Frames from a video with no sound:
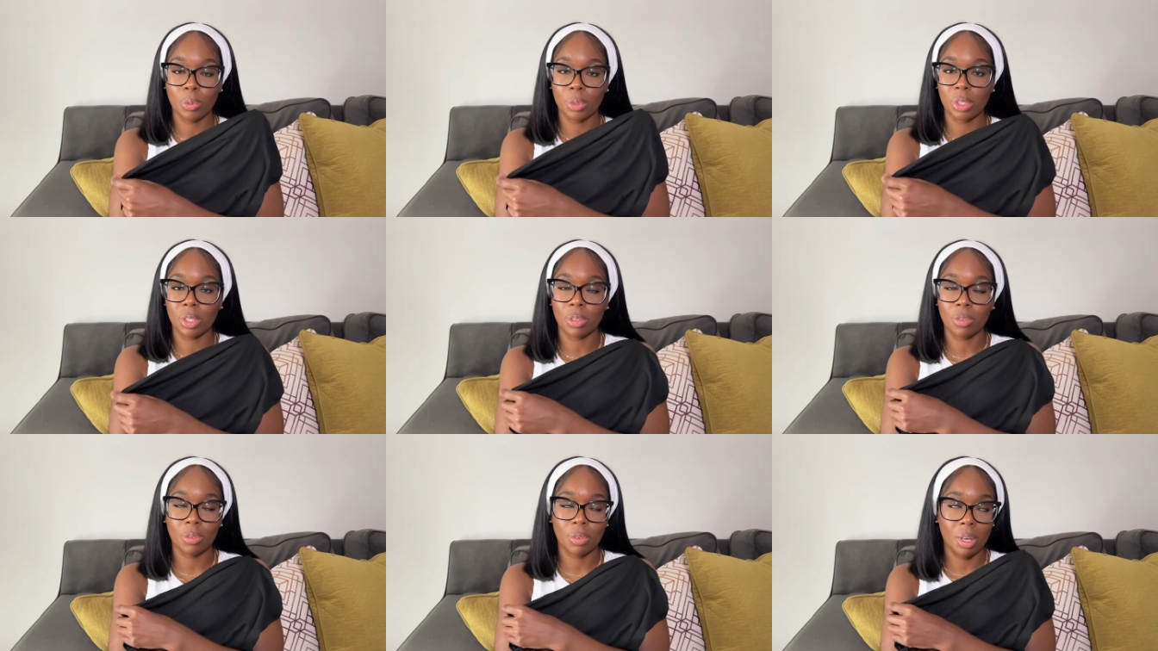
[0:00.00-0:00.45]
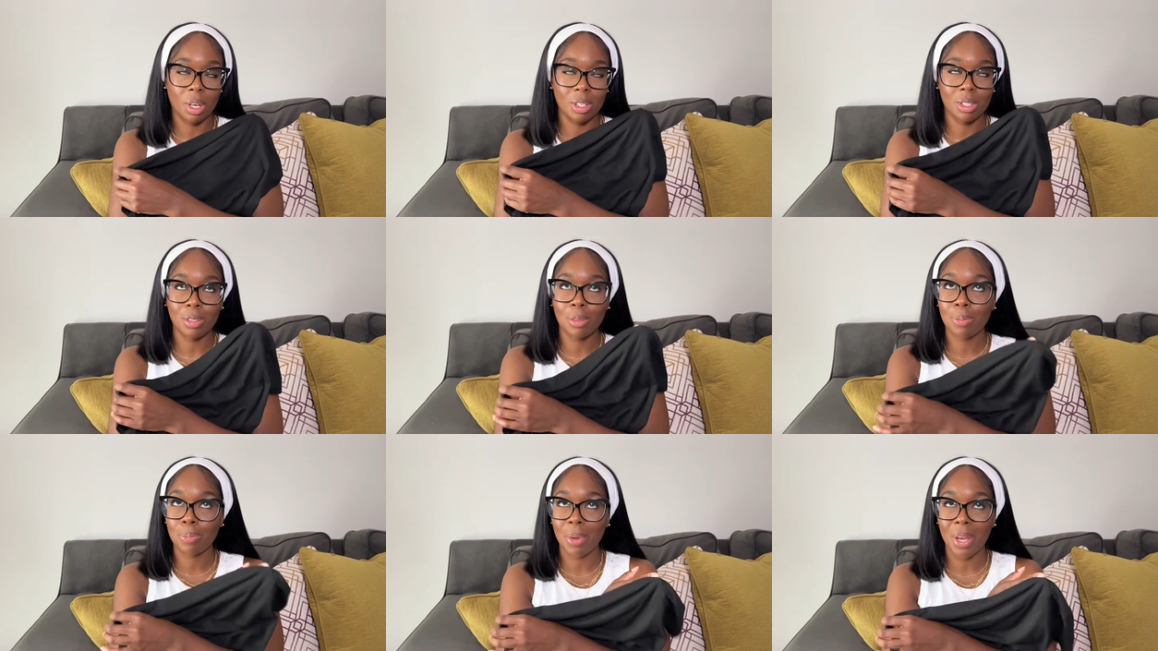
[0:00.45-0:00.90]
de
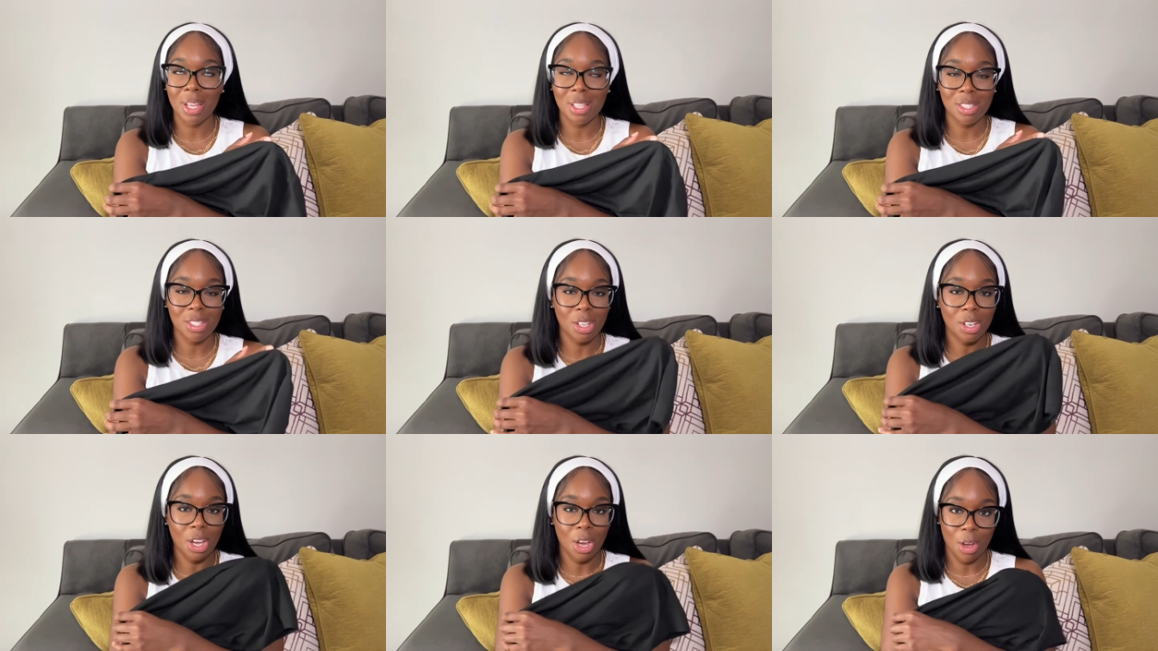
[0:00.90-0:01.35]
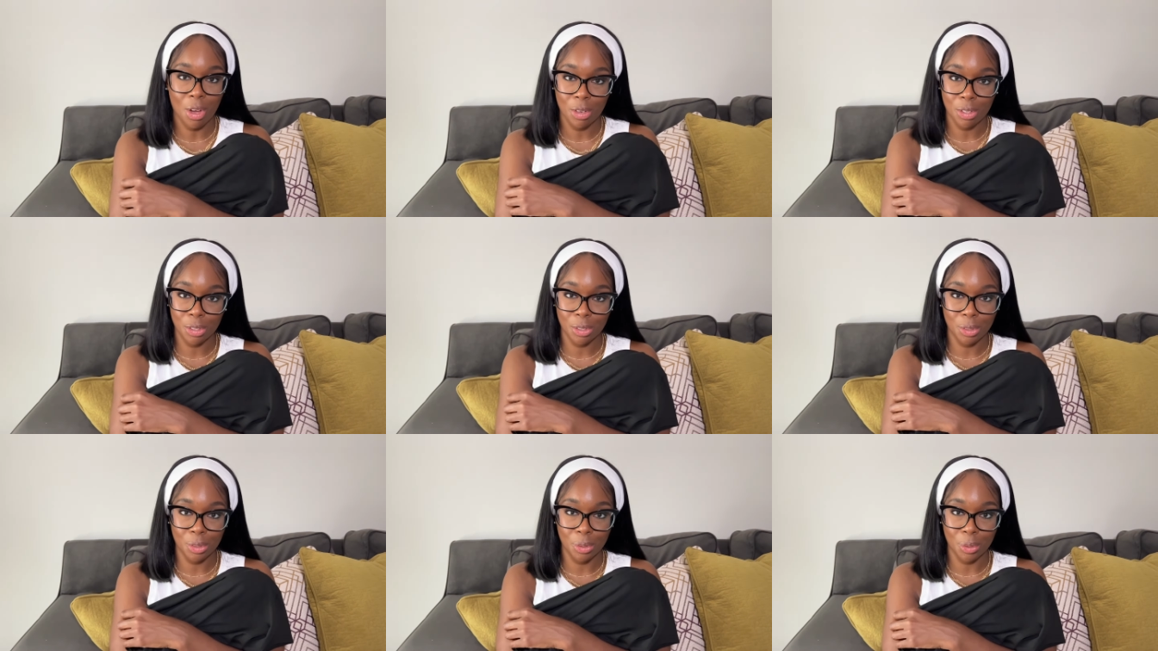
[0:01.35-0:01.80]
depends on how
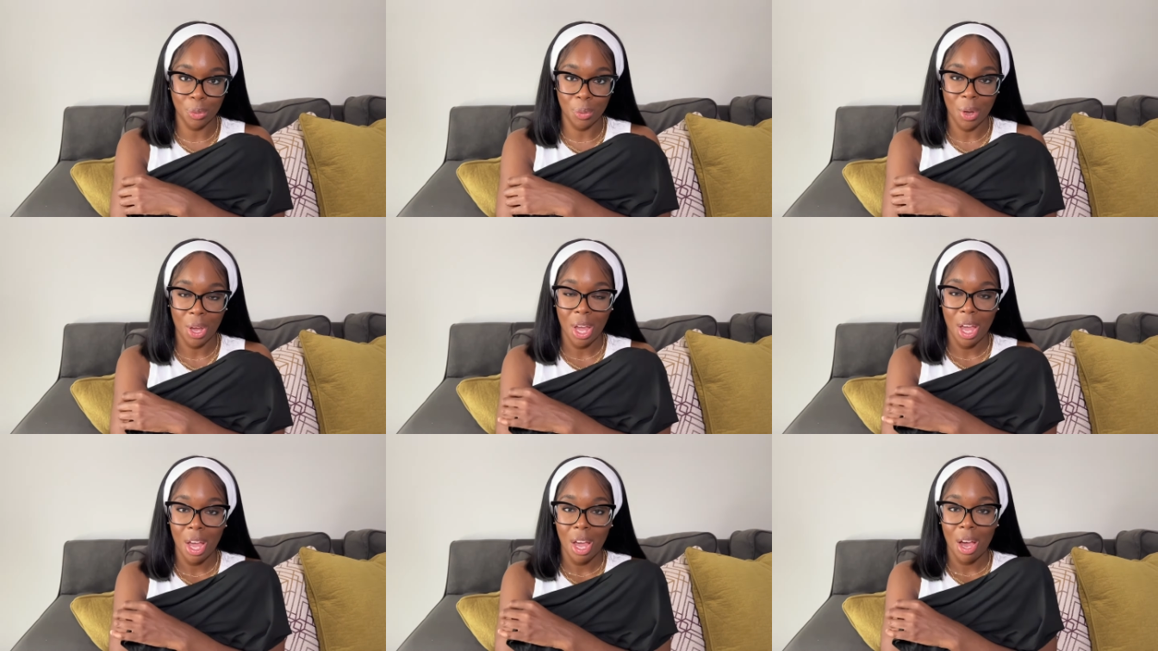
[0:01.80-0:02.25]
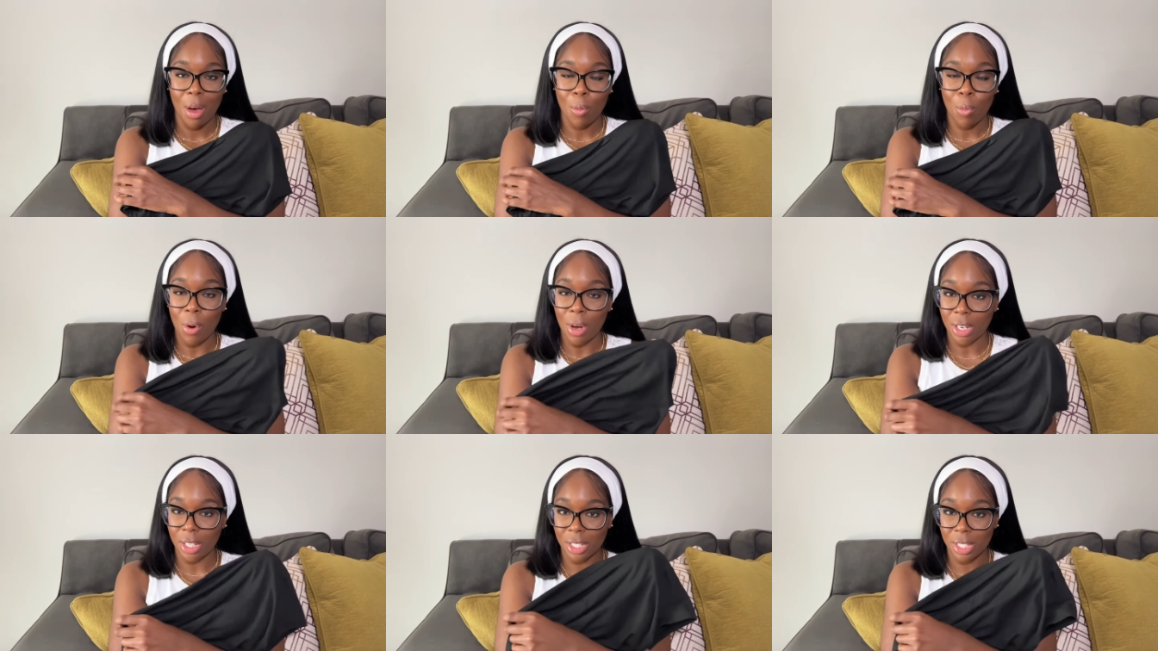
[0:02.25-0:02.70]
you
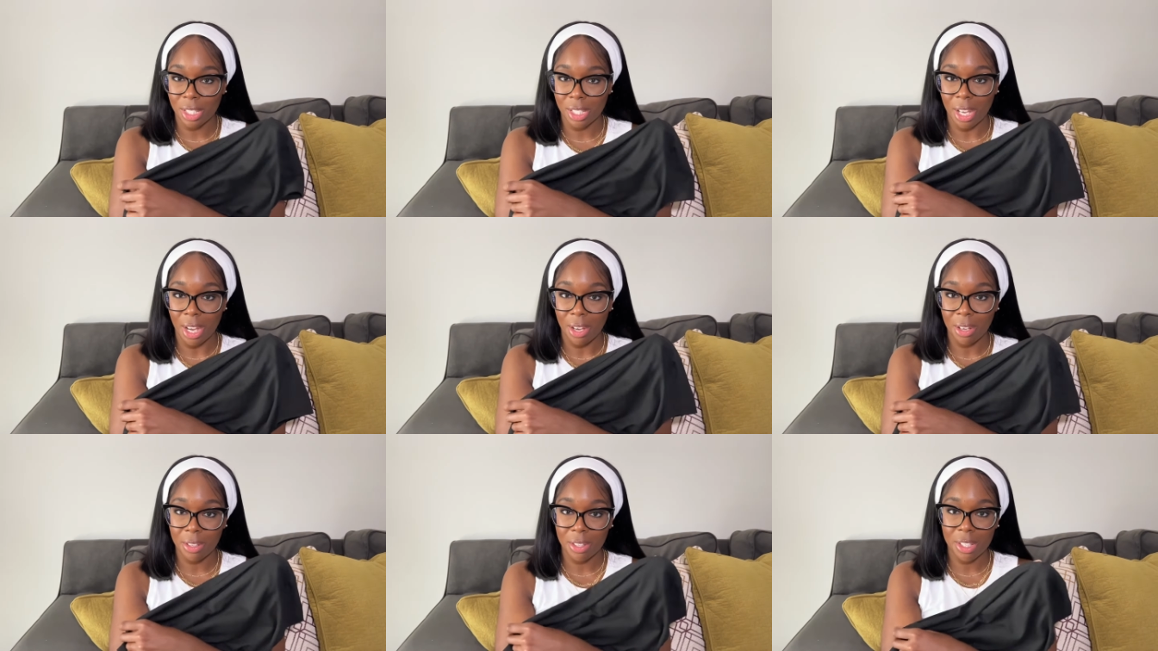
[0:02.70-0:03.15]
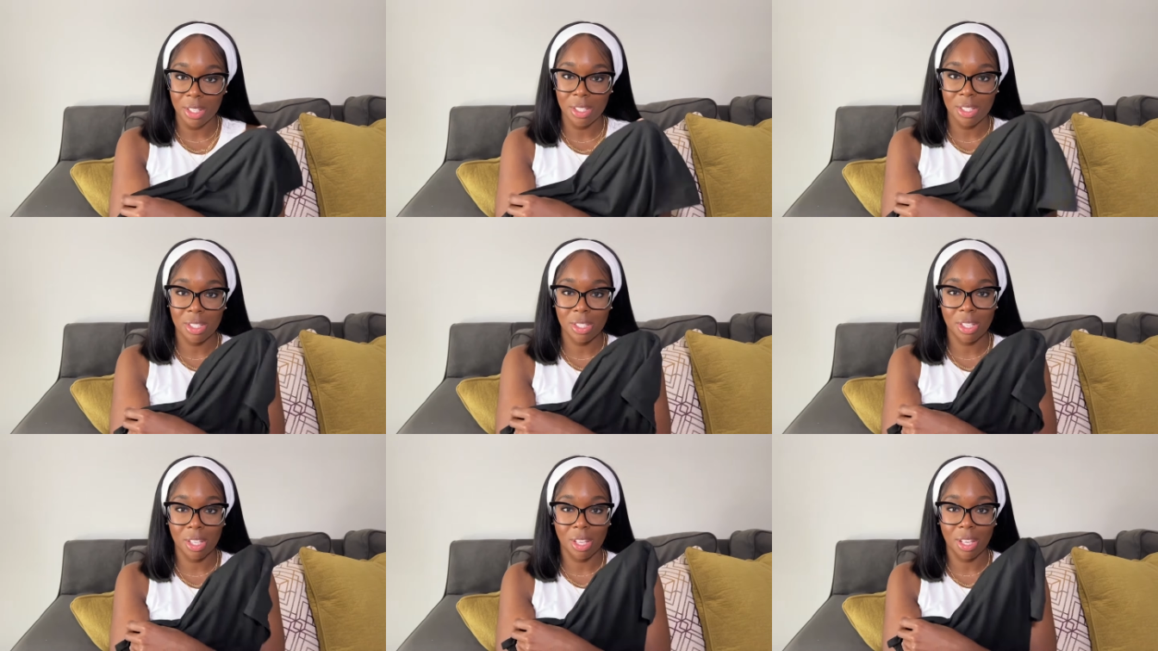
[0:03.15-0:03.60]
want to style
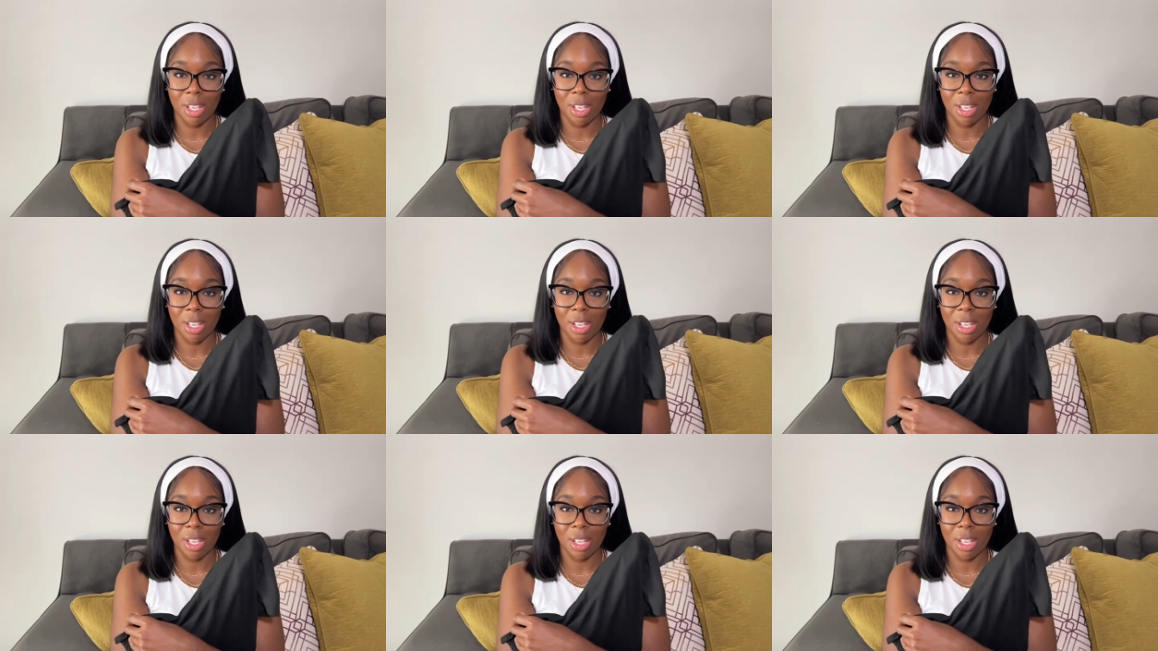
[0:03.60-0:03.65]
this.